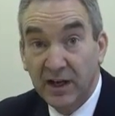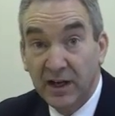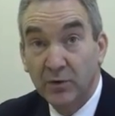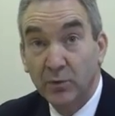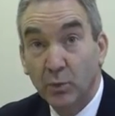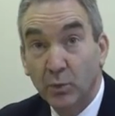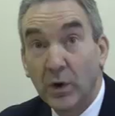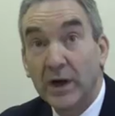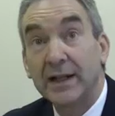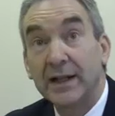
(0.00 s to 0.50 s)

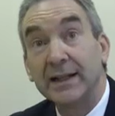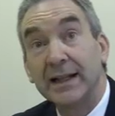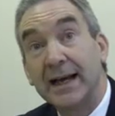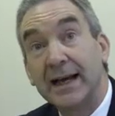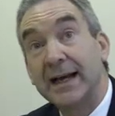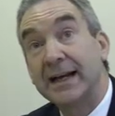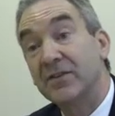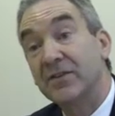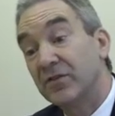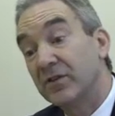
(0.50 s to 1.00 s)
as well
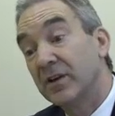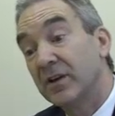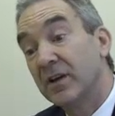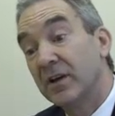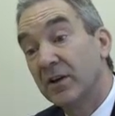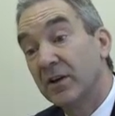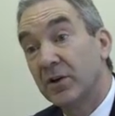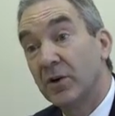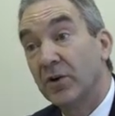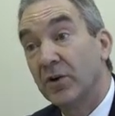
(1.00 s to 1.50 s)
as
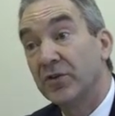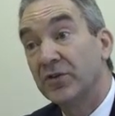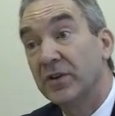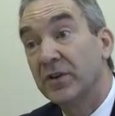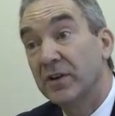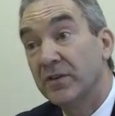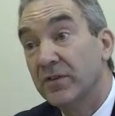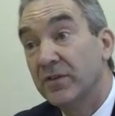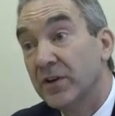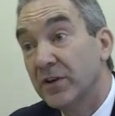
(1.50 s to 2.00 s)
cost
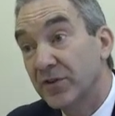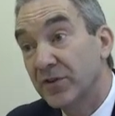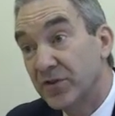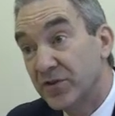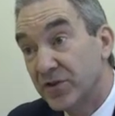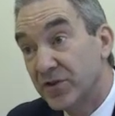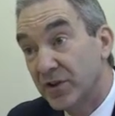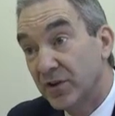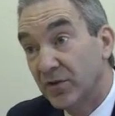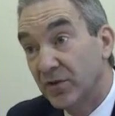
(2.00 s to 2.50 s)

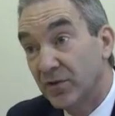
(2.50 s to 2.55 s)
advantages